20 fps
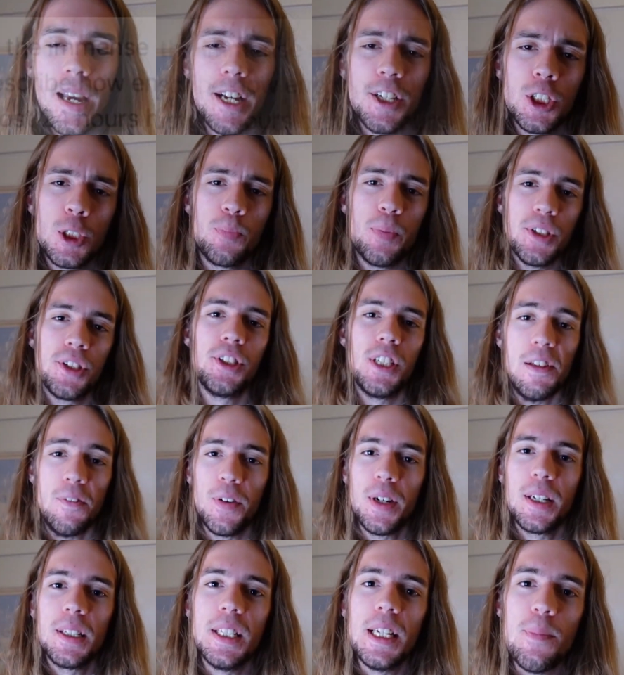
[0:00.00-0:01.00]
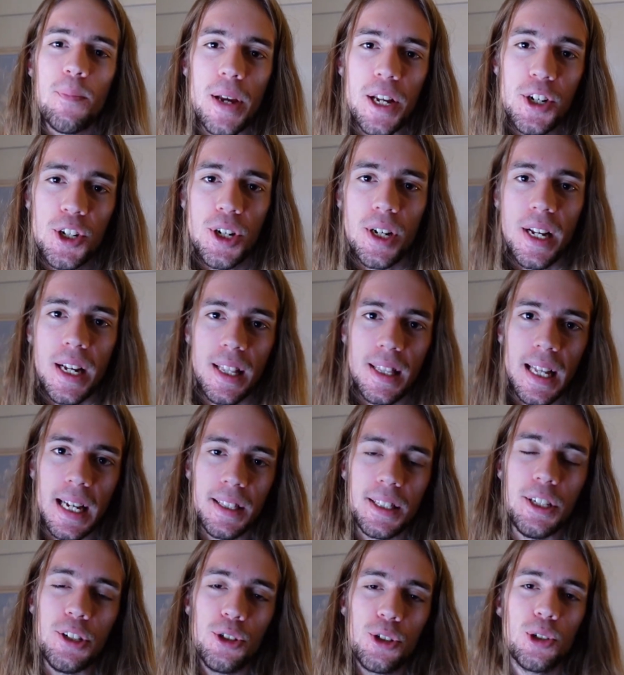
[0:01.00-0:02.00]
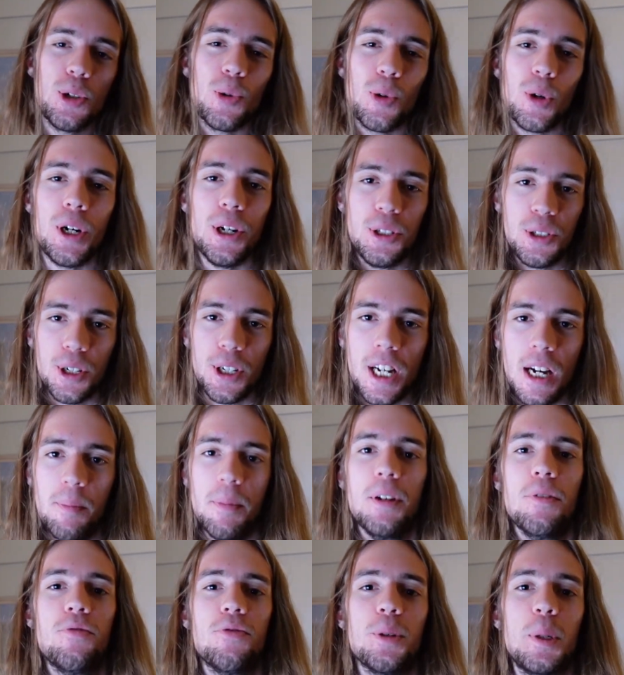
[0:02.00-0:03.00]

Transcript: and specifically mentioning that these stories are coming